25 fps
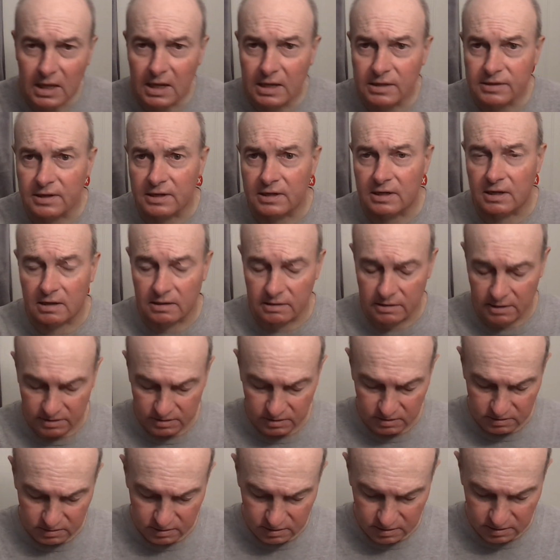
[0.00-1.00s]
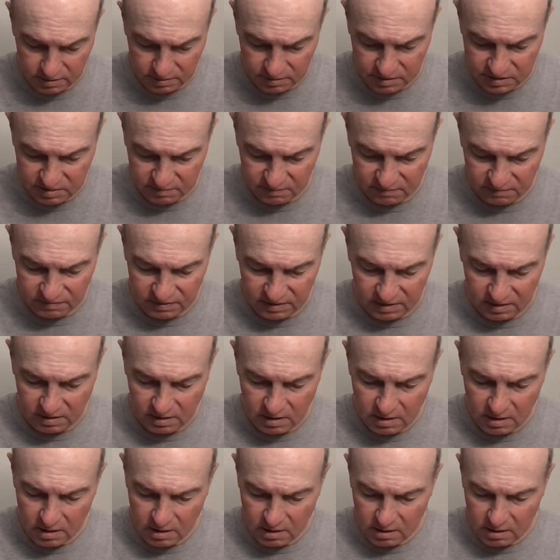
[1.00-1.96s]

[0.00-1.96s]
and then I'll let you go. Some of the